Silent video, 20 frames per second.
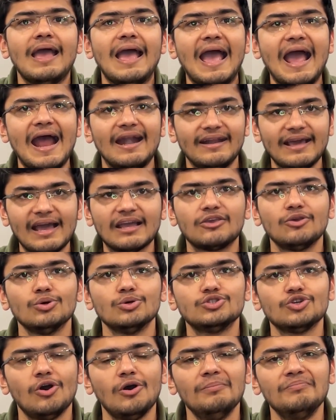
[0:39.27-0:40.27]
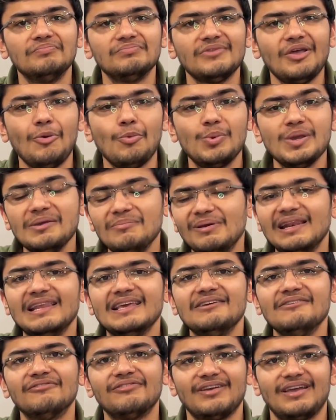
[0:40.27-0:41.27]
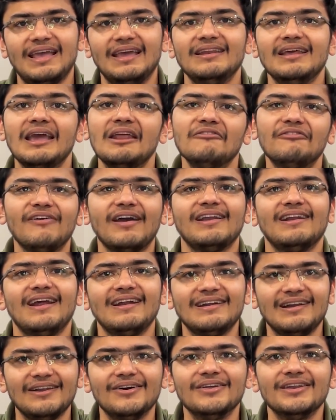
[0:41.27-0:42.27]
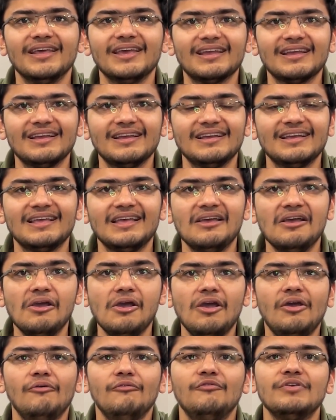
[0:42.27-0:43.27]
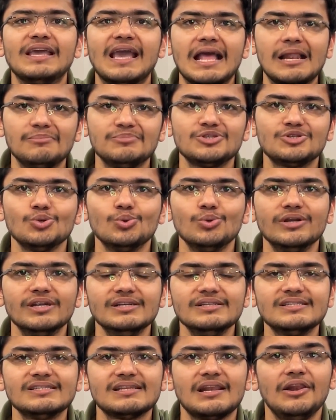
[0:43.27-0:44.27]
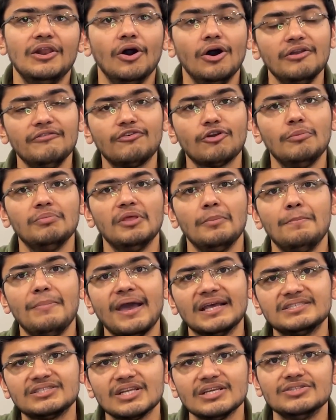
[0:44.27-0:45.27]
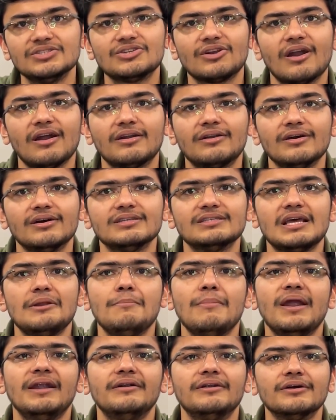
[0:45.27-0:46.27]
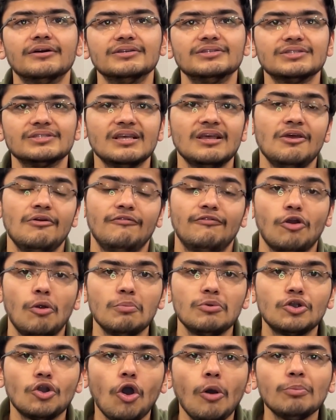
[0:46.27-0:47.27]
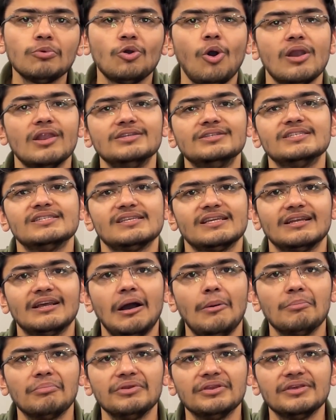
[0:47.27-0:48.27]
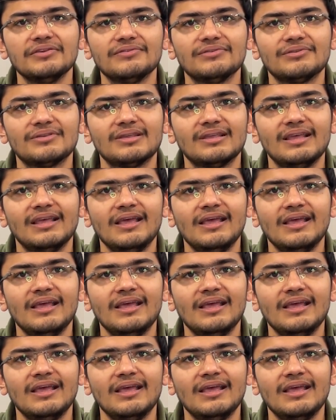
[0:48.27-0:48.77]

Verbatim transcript: At AccioJob, we believe in infinite learning. We help students learn from the best instructors and mentors from top colleges and companies.